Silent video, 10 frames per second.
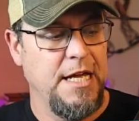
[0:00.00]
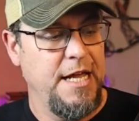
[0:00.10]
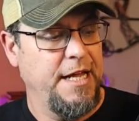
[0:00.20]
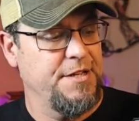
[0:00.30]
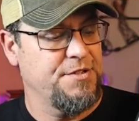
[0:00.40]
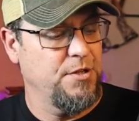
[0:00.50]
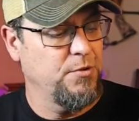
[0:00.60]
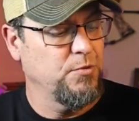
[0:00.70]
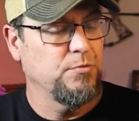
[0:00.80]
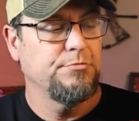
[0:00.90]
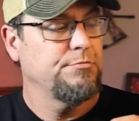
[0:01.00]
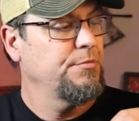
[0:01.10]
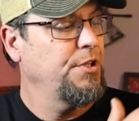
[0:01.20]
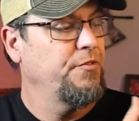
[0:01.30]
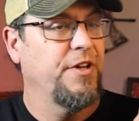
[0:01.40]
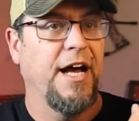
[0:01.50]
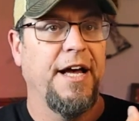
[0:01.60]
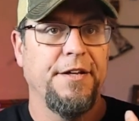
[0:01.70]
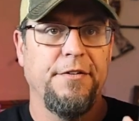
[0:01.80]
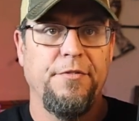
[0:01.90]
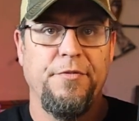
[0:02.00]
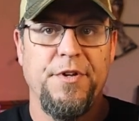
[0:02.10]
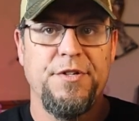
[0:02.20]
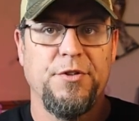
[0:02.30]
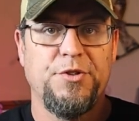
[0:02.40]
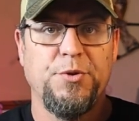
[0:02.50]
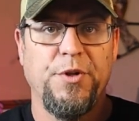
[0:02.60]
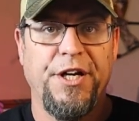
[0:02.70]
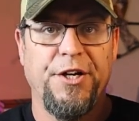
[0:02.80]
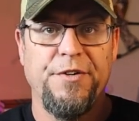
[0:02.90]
And so you've got this little tool here.